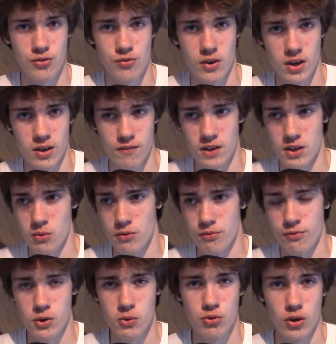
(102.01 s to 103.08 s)
drive that your
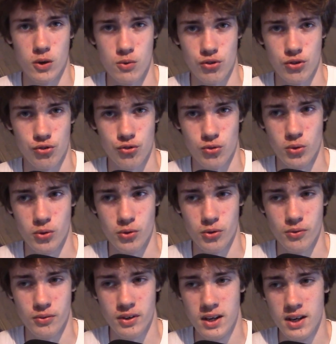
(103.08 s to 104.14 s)
photos are stored
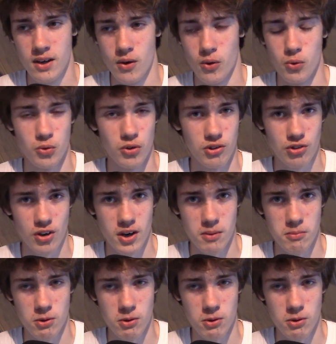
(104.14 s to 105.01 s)
on all the time.